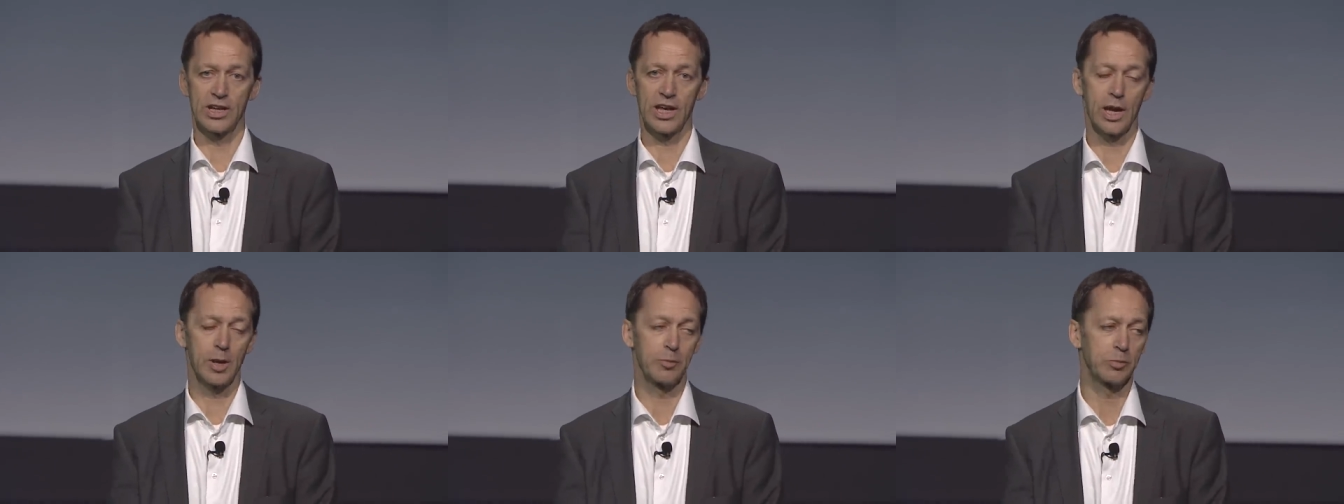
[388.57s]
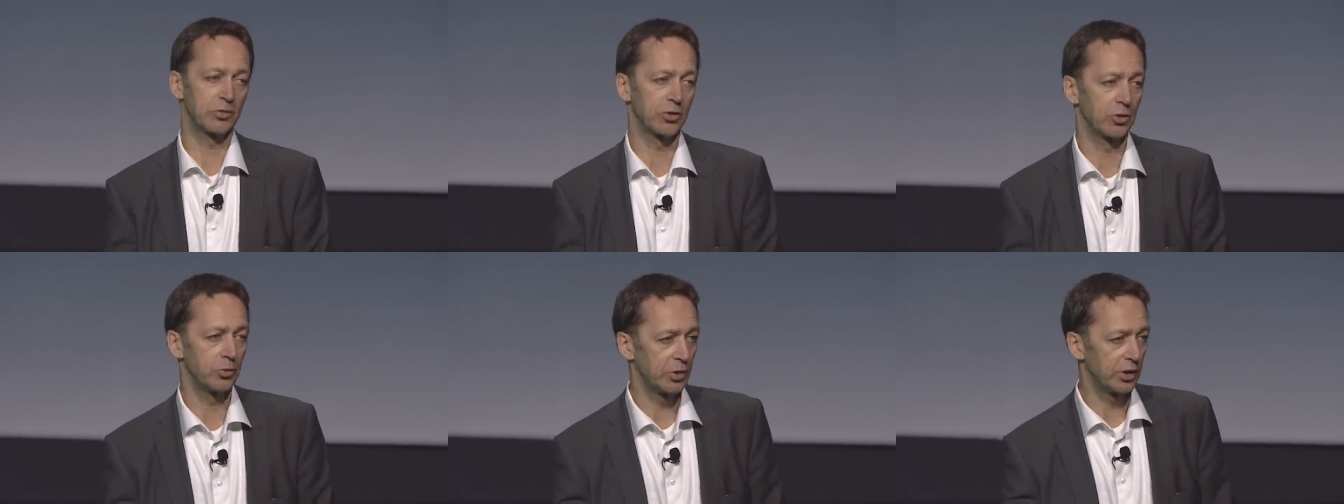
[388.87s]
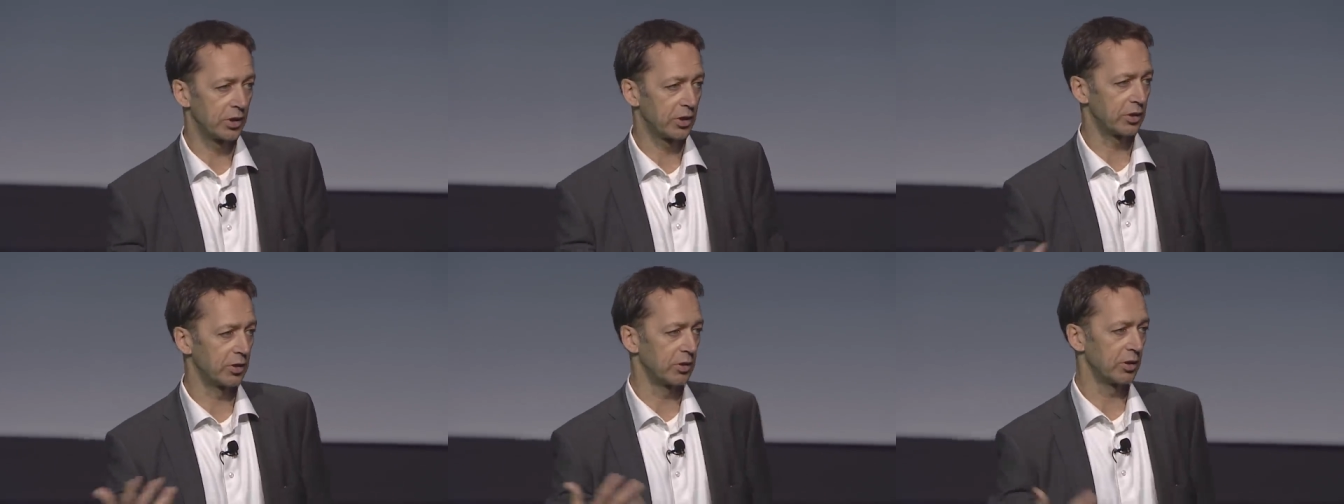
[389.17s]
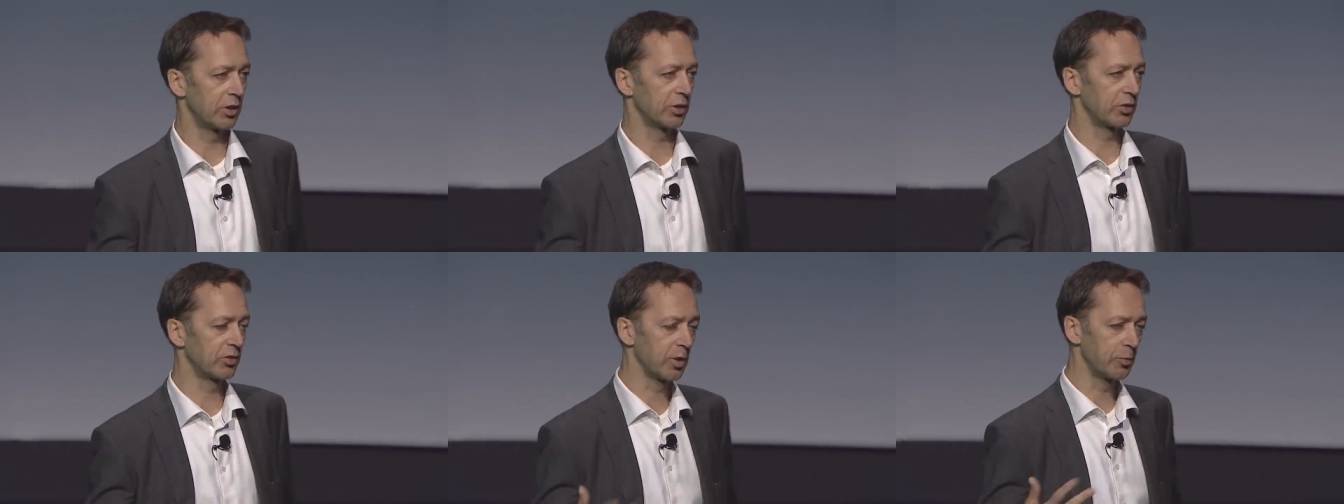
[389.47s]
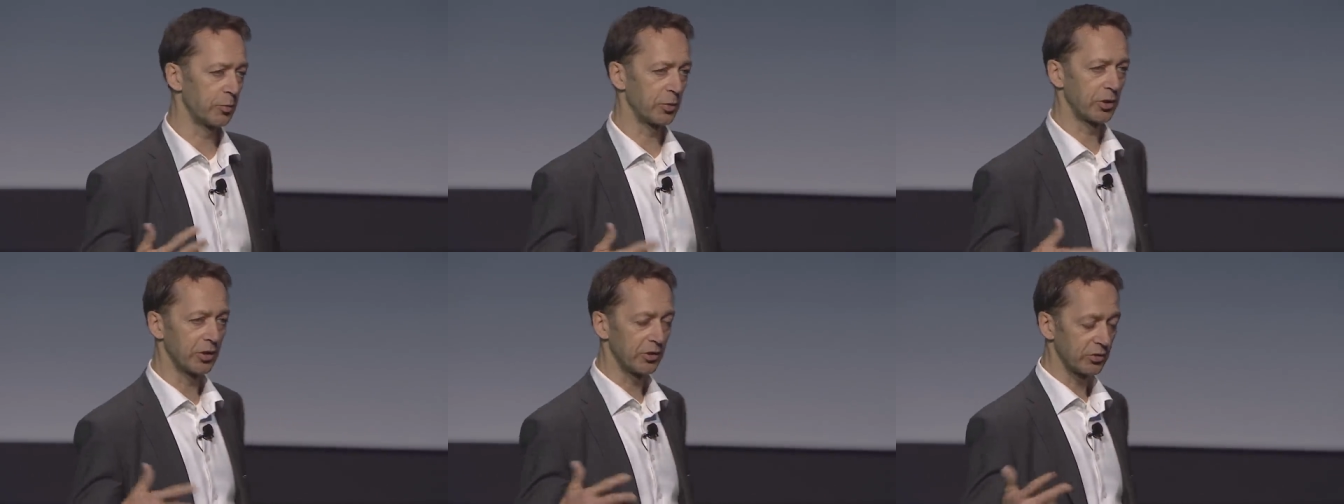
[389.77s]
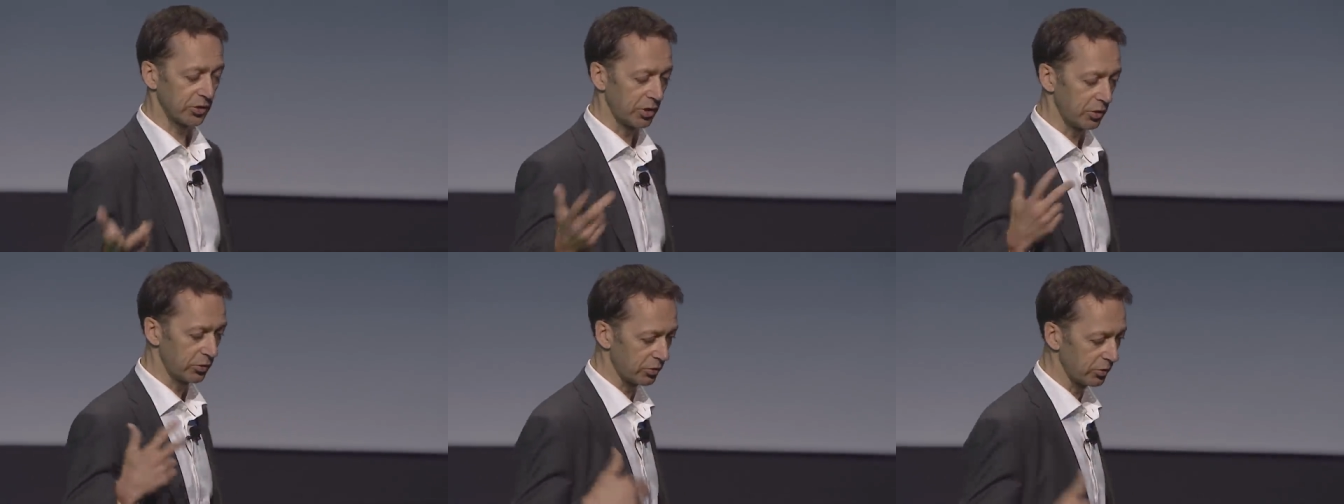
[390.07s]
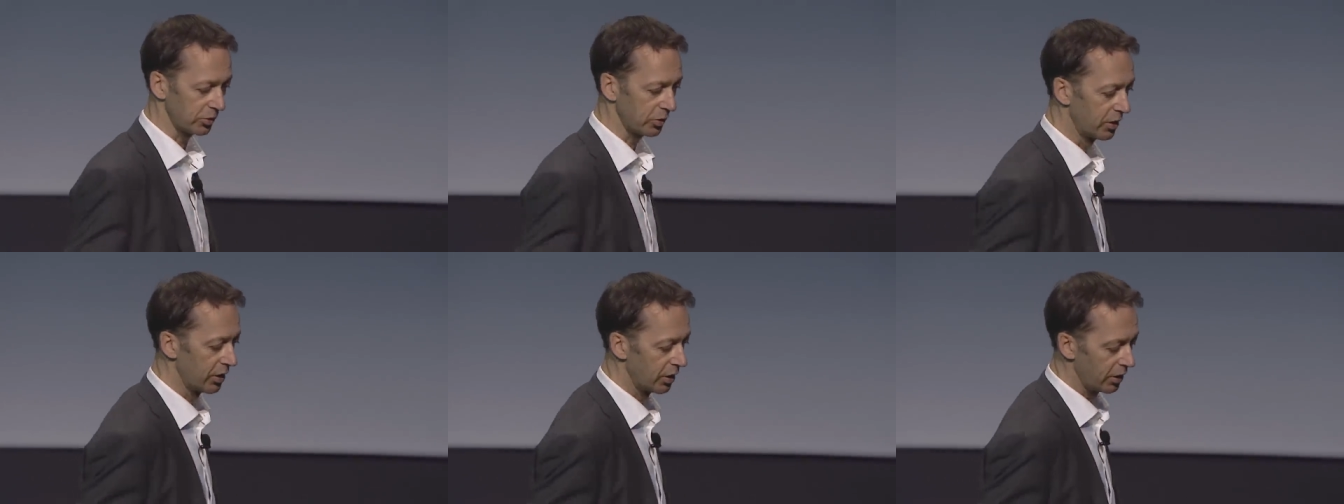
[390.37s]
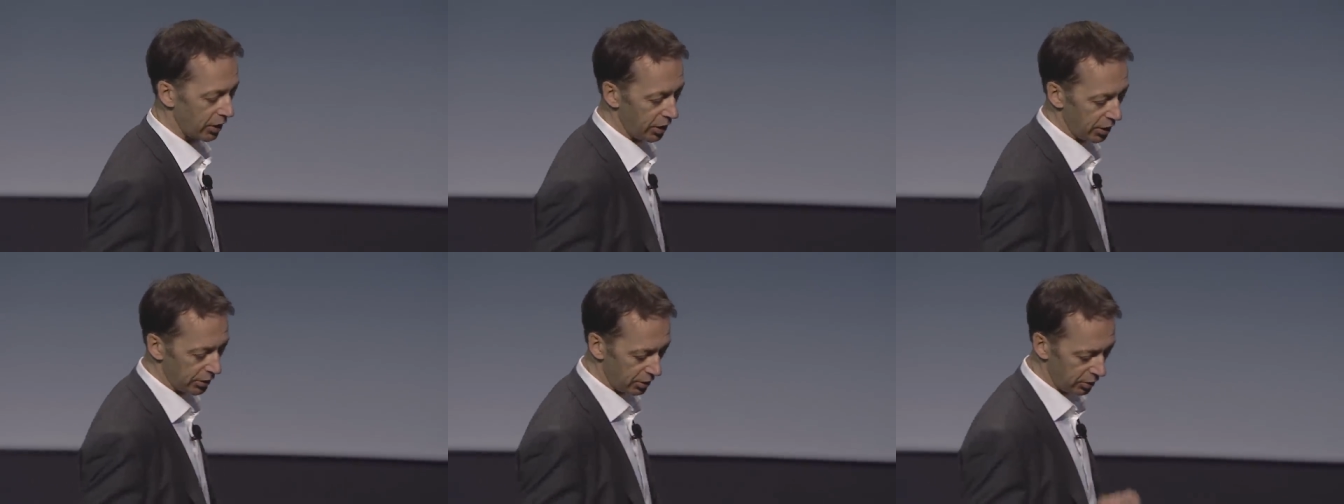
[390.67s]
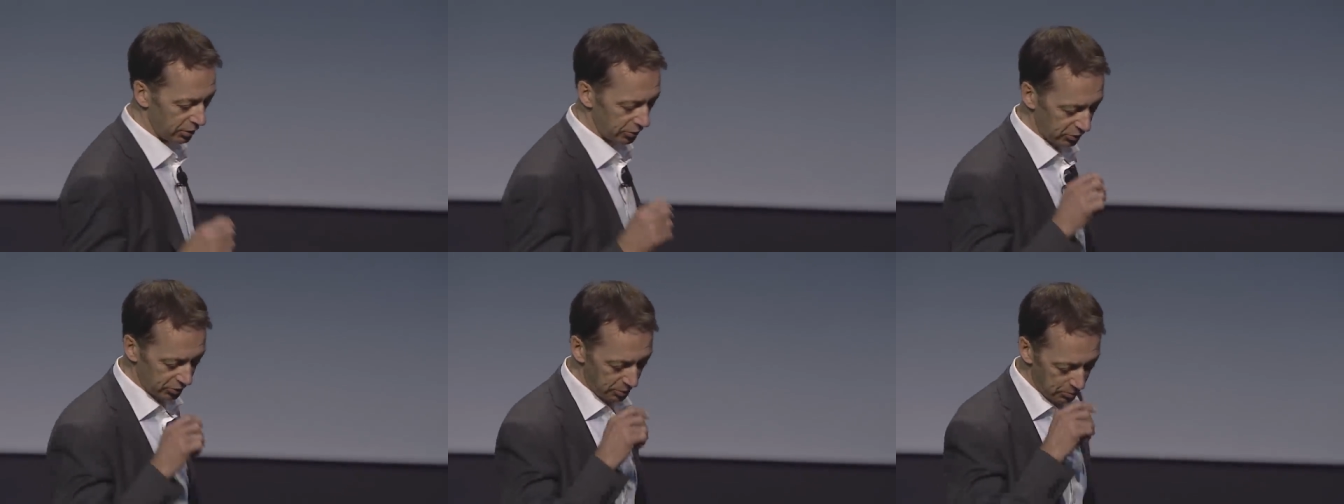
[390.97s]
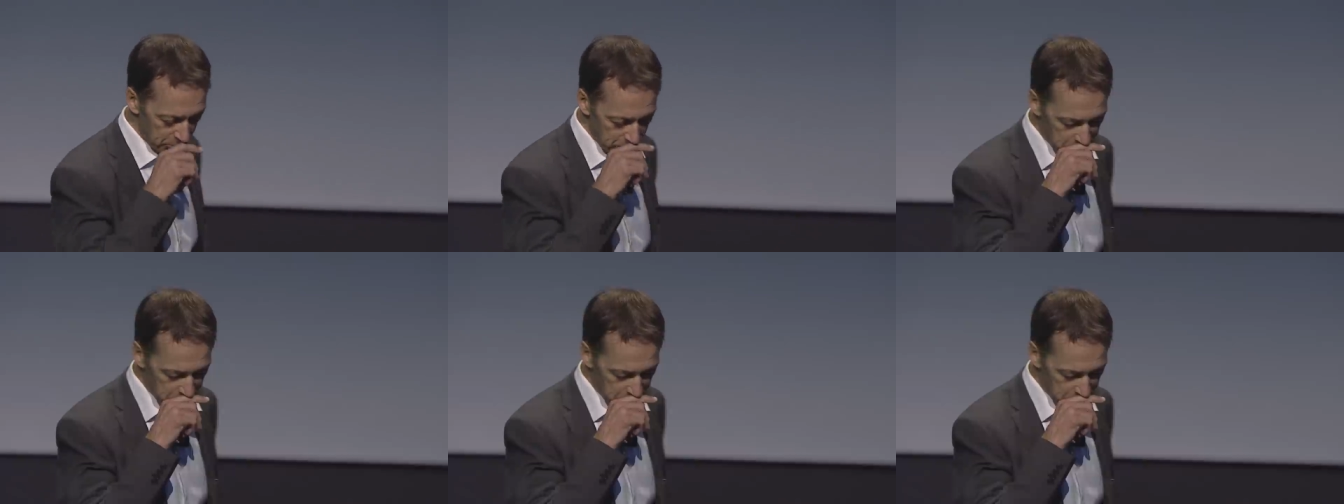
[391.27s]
app so we can summarize those and ask them